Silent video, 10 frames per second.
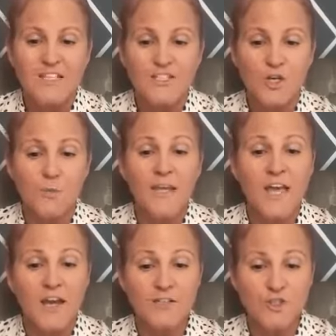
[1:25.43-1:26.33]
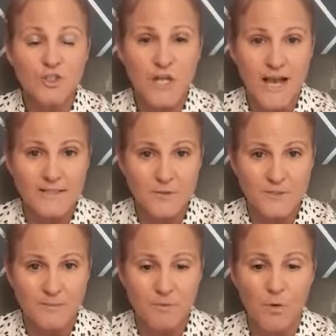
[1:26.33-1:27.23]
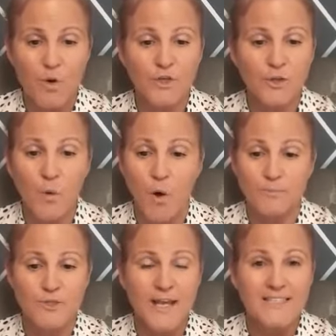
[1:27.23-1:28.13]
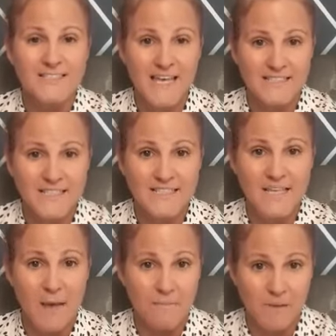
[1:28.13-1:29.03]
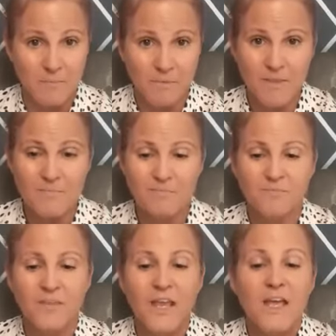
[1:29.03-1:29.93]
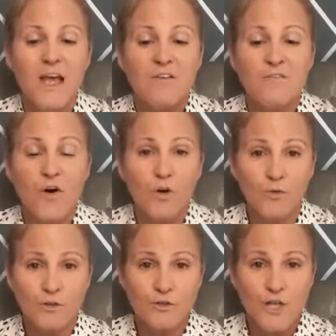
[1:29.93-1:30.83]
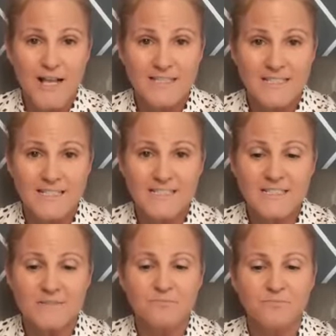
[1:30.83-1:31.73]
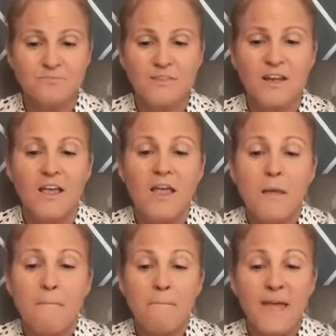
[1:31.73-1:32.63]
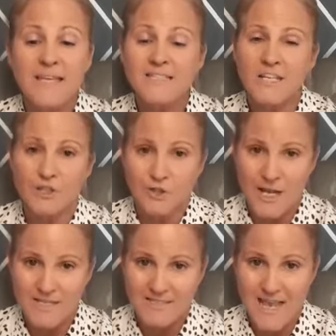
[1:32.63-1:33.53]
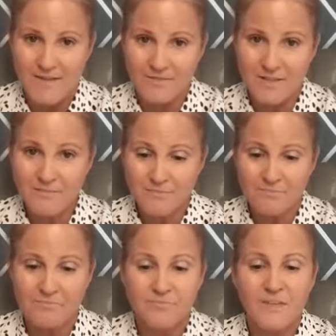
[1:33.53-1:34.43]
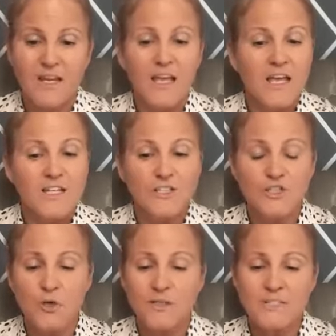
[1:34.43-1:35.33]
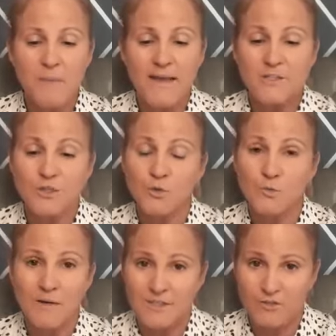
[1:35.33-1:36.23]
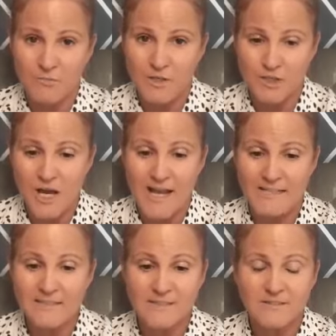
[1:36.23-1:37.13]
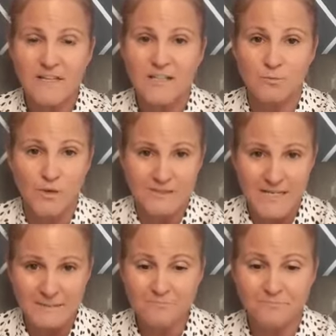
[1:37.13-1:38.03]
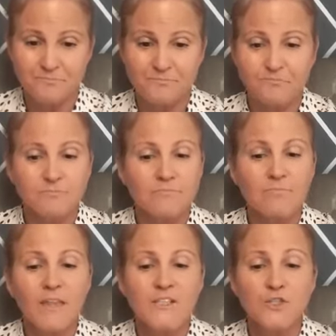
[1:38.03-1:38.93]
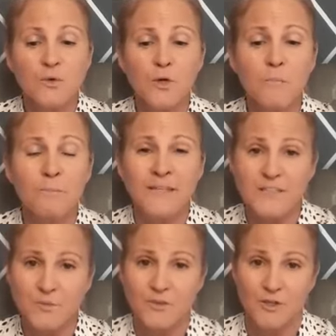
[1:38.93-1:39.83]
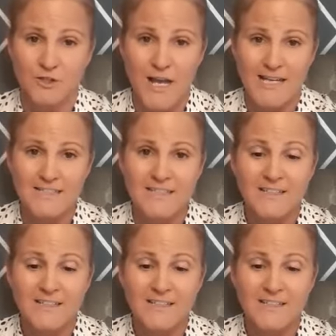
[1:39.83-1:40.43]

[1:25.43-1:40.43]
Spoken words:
So encourage your child to explore new objects, settings and people. Follow your child's lead. Pace at your child's level. Don't expect too much from your child at one time. Don't compete with your child.